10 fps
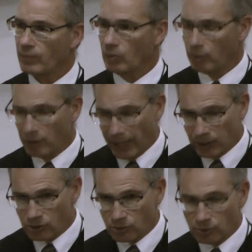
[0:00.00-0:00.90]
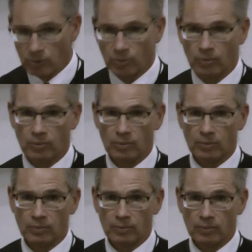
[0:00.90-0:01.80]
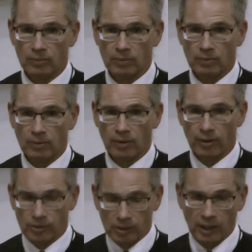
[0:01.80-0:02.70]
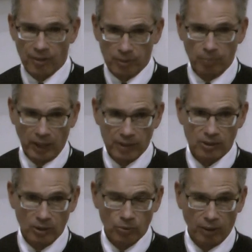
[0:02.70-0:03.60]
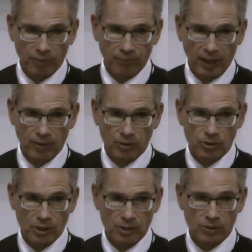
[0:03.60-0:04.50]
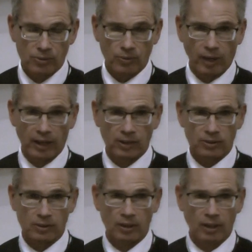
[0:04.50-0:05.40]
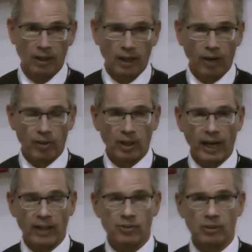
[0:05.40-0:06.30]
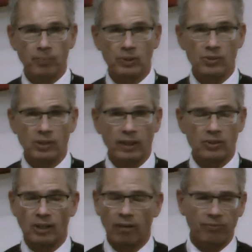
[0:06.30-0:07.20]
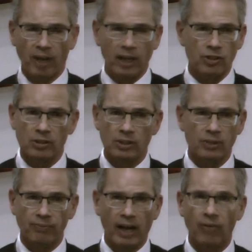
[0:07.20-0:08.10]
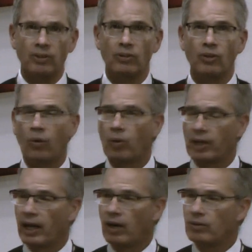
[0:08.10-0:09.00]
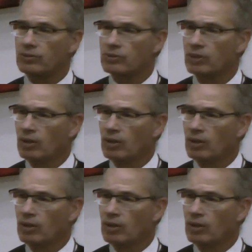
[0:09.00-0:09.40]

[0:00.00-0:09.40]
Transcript: When that's true, there's another blessing to our faith in Jesus Christ. Our God simply said, salvation is found in no one else.